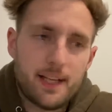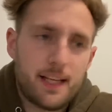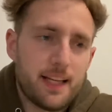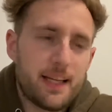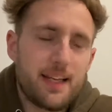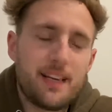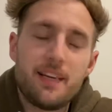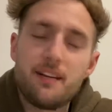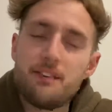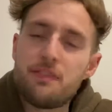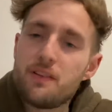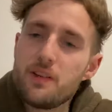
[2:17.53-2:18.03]

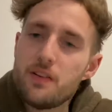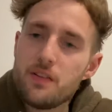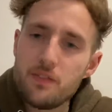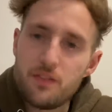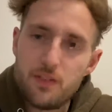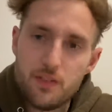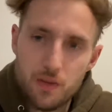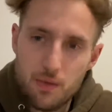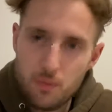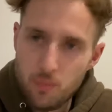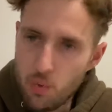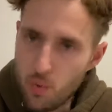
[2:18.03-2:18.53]

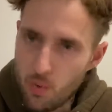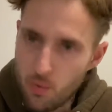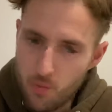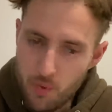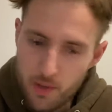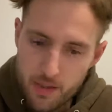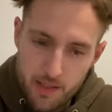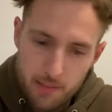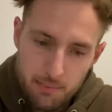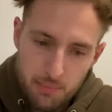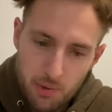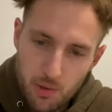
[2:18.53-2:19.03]
even the one
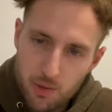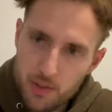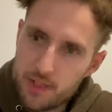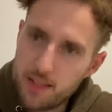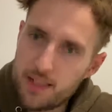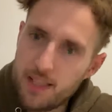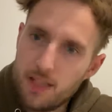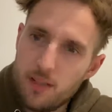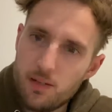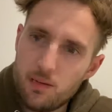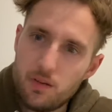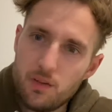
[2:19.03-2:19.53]
where you push
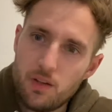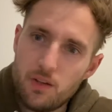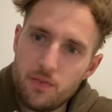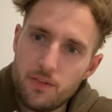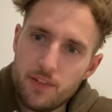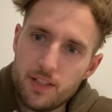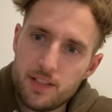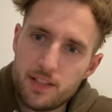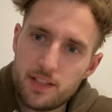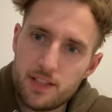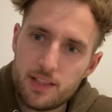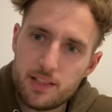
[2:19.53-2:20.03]
down on
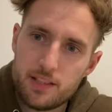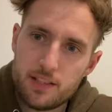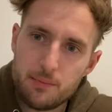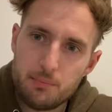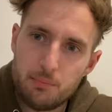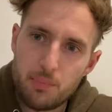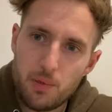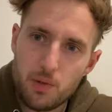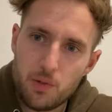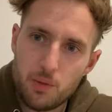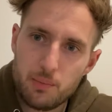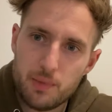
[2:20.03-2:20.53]
the assisted
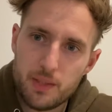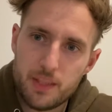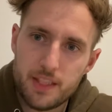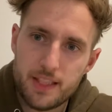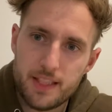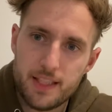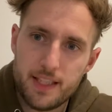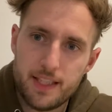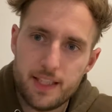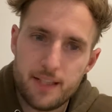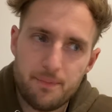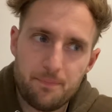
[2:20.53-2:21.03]
pull-up
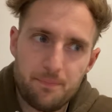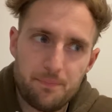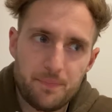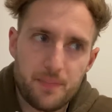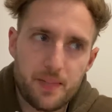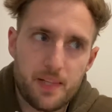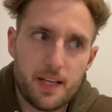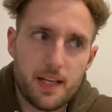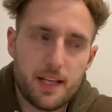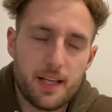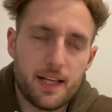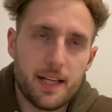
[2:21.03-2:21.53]
machine.
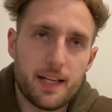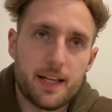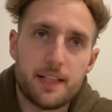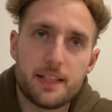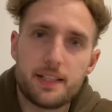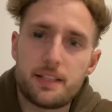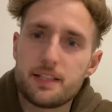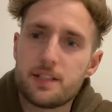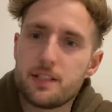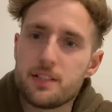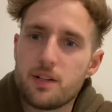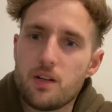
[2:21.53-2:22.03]

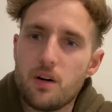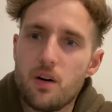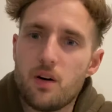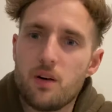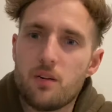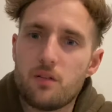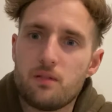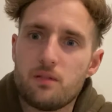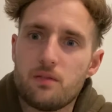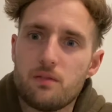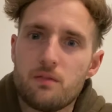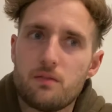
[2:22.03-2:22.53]
It's
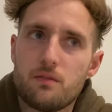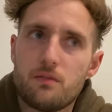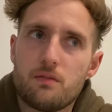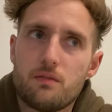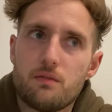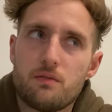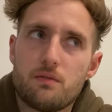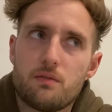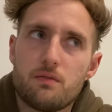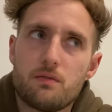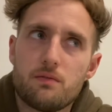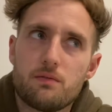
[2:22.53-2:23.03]
not
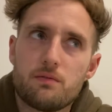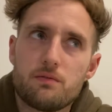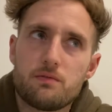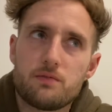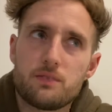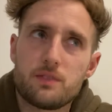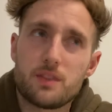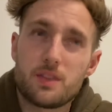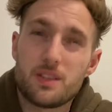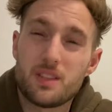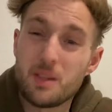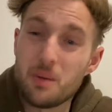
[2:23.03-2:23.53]

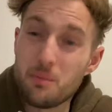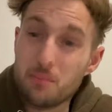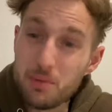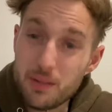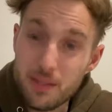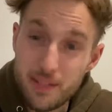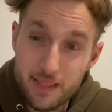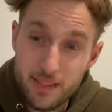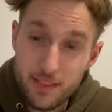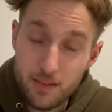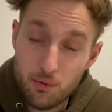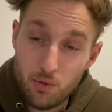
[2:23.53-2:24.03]

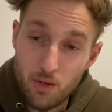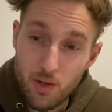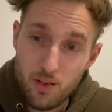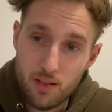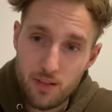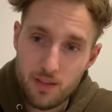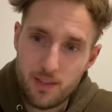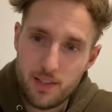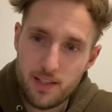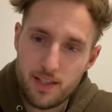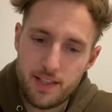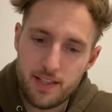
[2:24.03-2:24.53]
completely
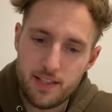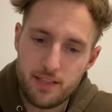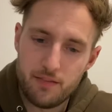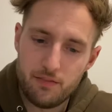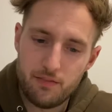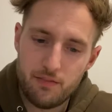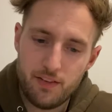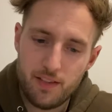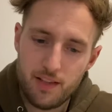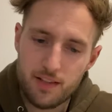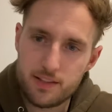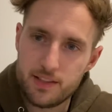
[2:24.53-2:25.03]
wrong. In
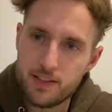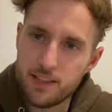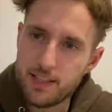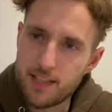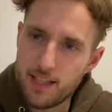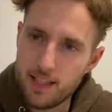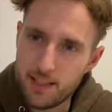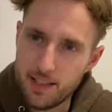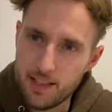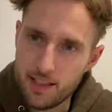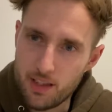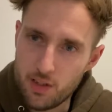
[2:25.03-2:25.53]
fact, you
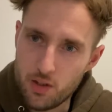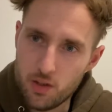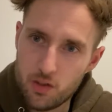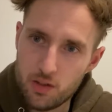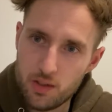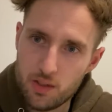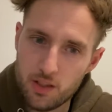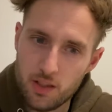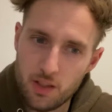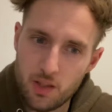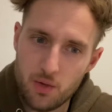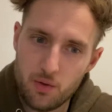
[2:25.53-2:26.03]
can get a good
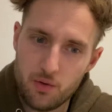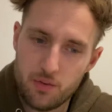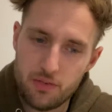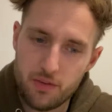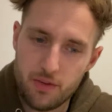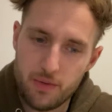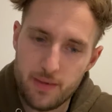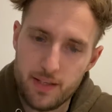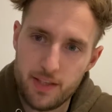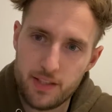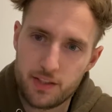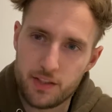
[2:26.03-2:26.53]
load
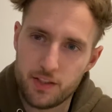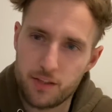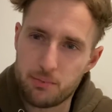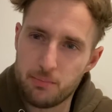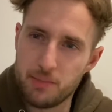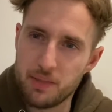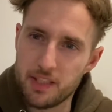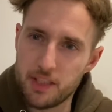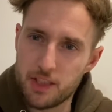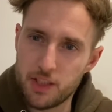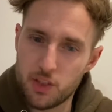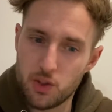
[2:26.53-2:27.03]
through it. Just
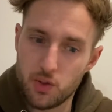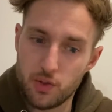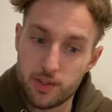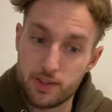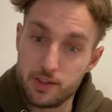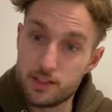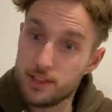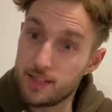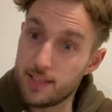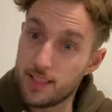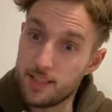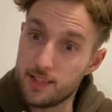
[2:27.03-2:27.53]
make sure you
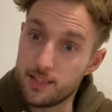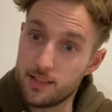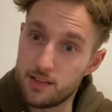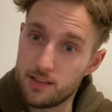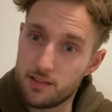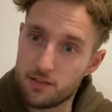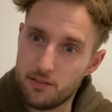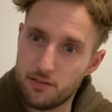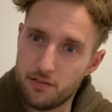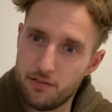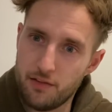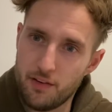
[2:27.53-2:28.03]

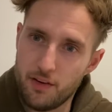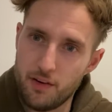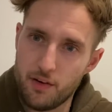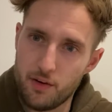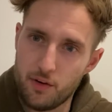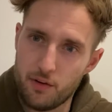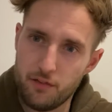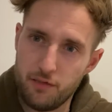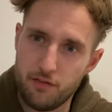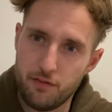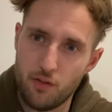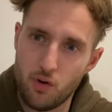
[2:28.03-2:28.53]
stand far
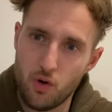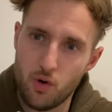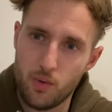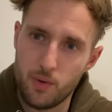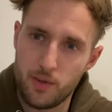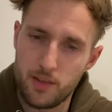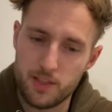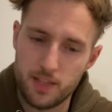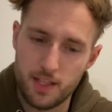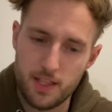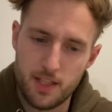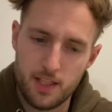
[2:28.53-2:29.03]
enough
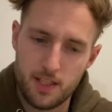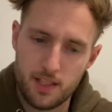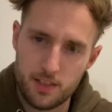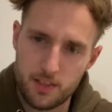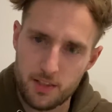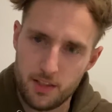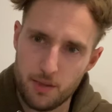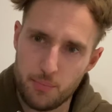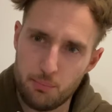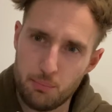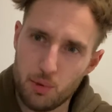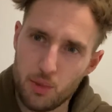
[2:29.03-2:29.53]
forward
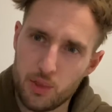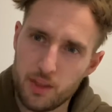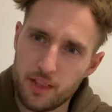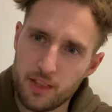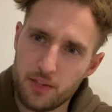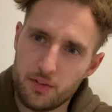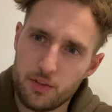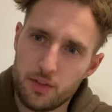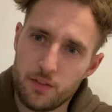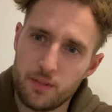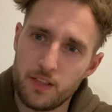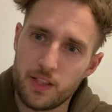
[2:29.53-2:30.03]
so you're
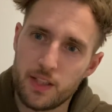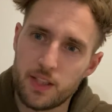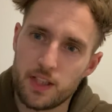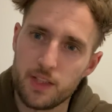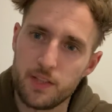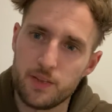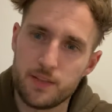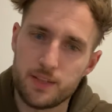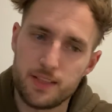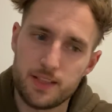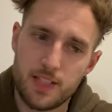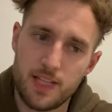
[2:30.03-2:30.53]
pushing through the
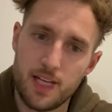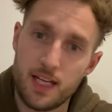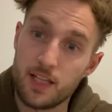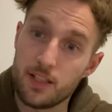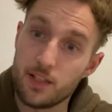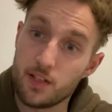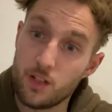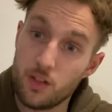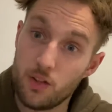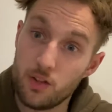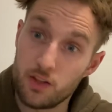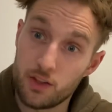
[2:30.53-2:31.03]
glute
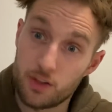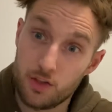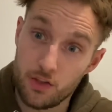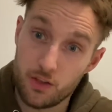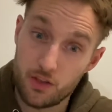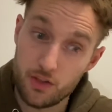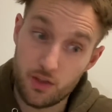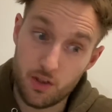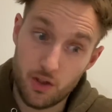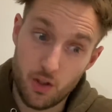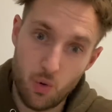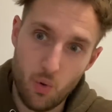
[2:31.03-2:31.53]
and not
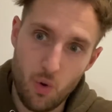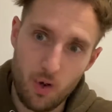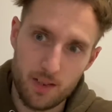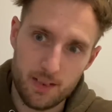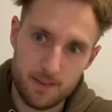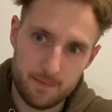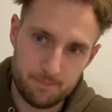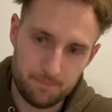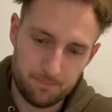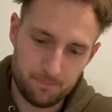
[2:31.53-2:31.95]
just the quad.